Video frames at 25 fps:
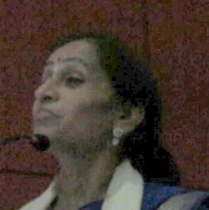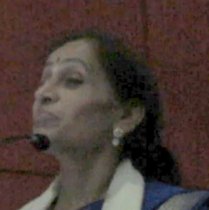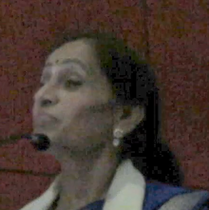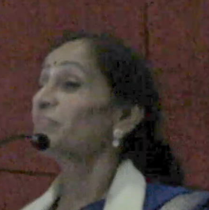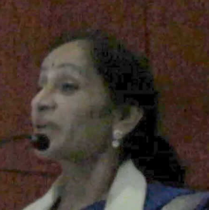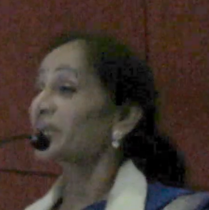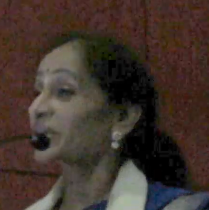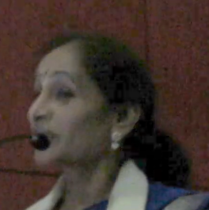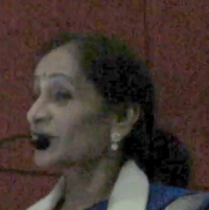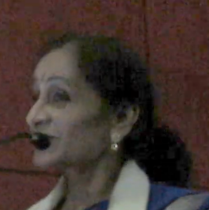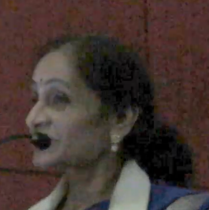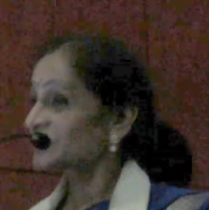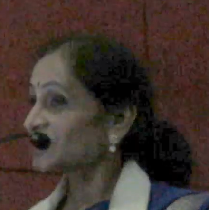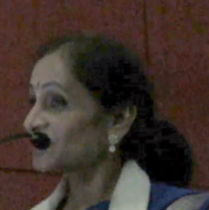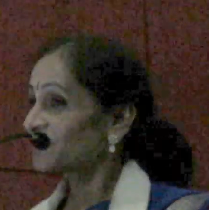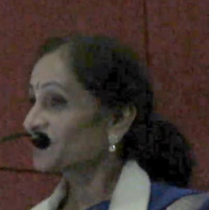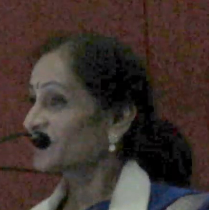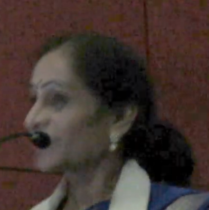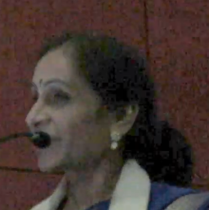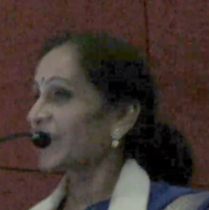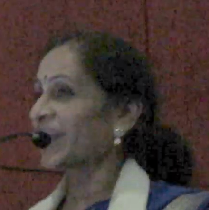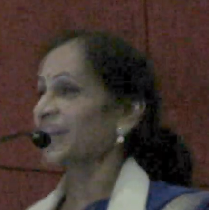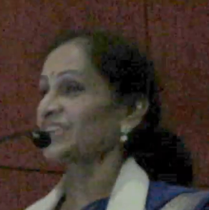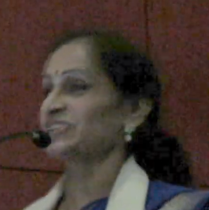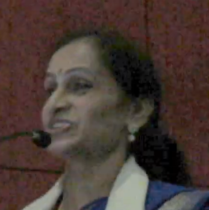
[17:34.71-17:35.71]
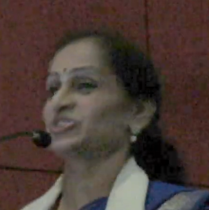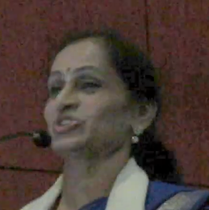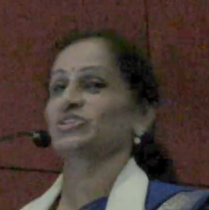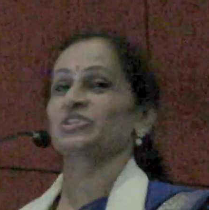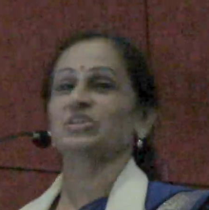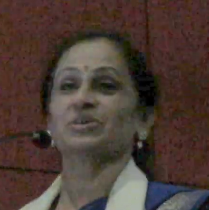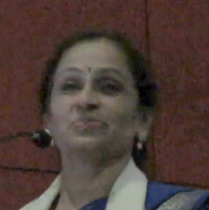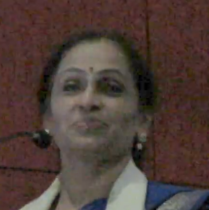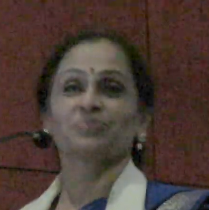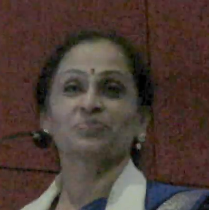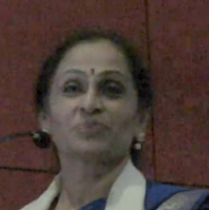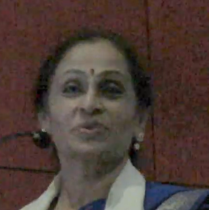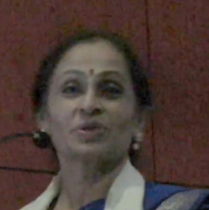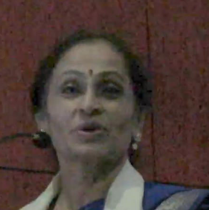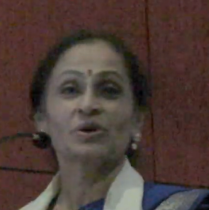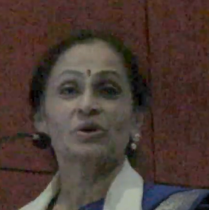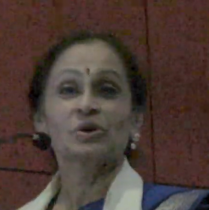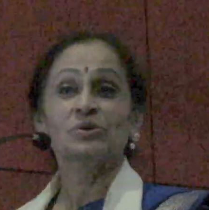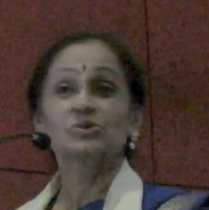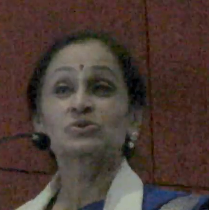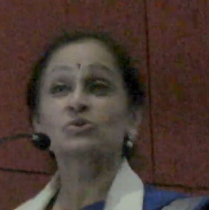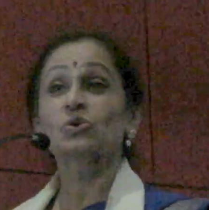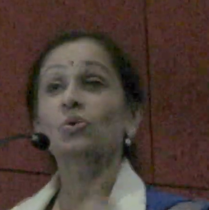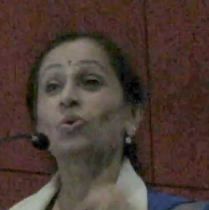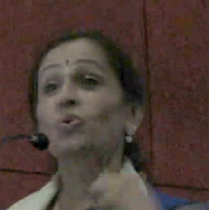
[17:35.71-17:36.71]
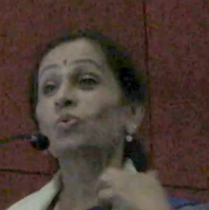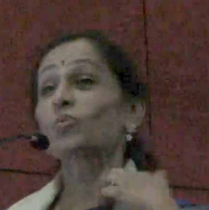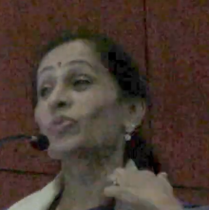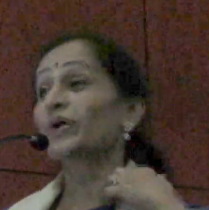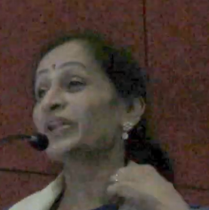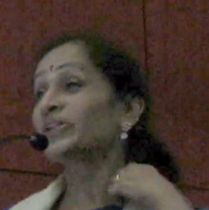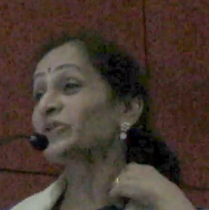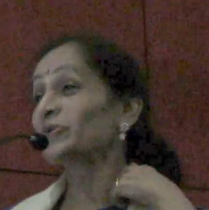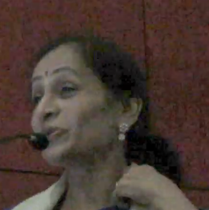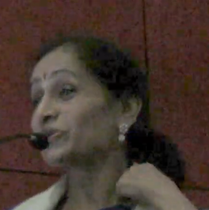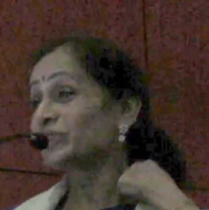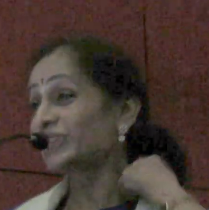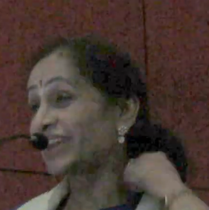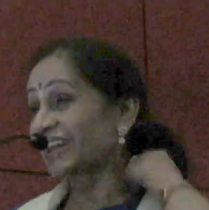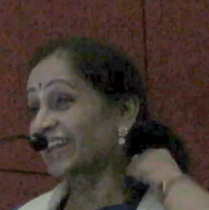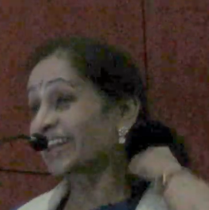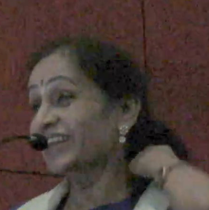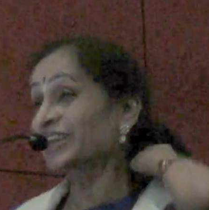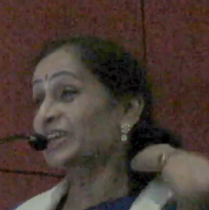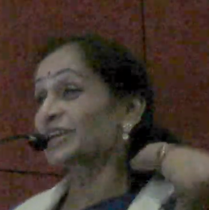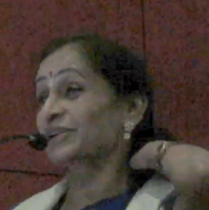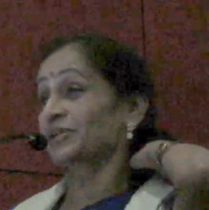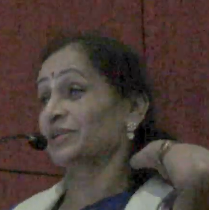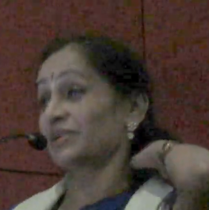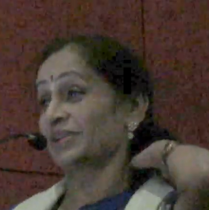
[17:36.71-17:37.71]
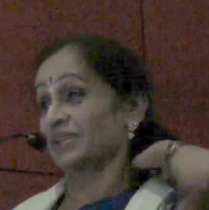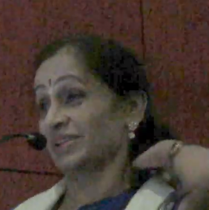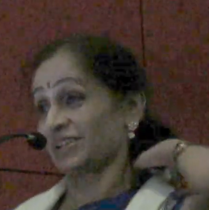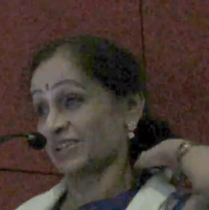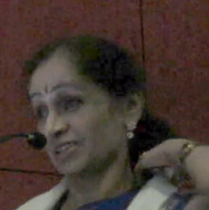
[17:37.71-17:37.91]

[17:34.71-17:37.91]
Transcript: Because of calcium. So when you drink